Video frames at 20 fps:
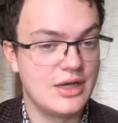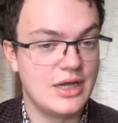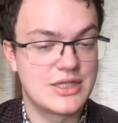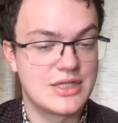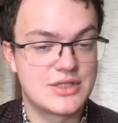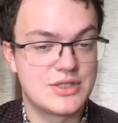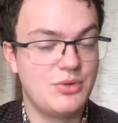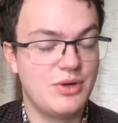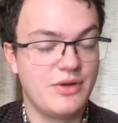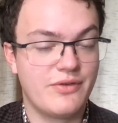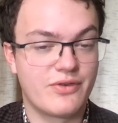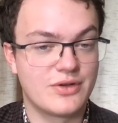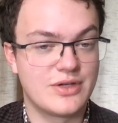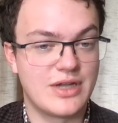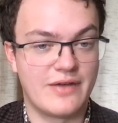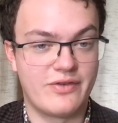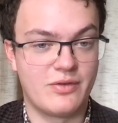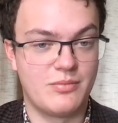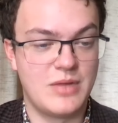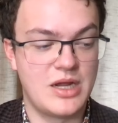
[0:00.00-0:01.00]
It's suing for
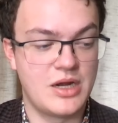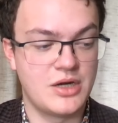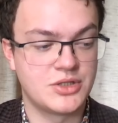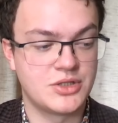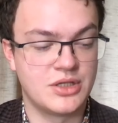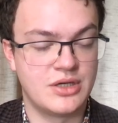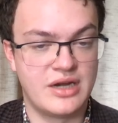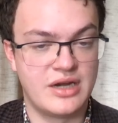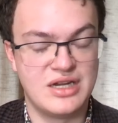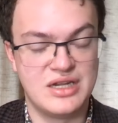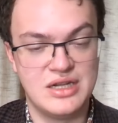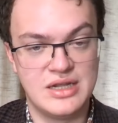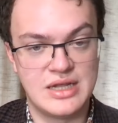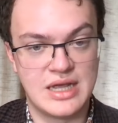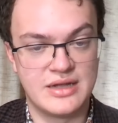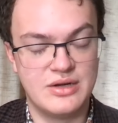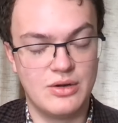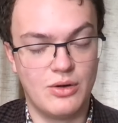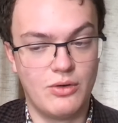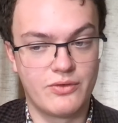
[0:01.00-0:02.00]
defamation, and he
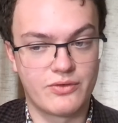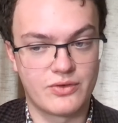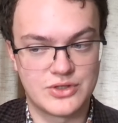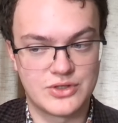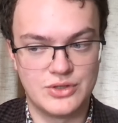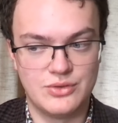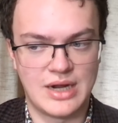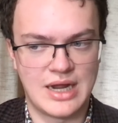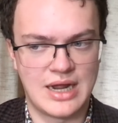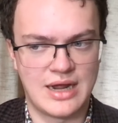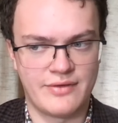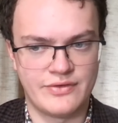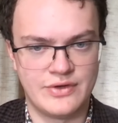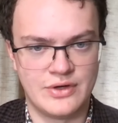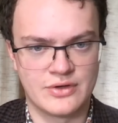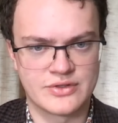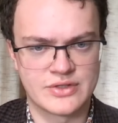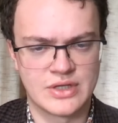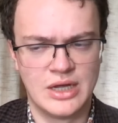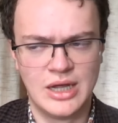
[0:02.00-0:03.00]
had over two and a half
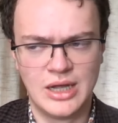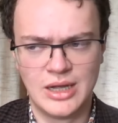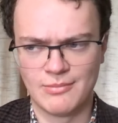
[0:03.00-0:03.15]
years.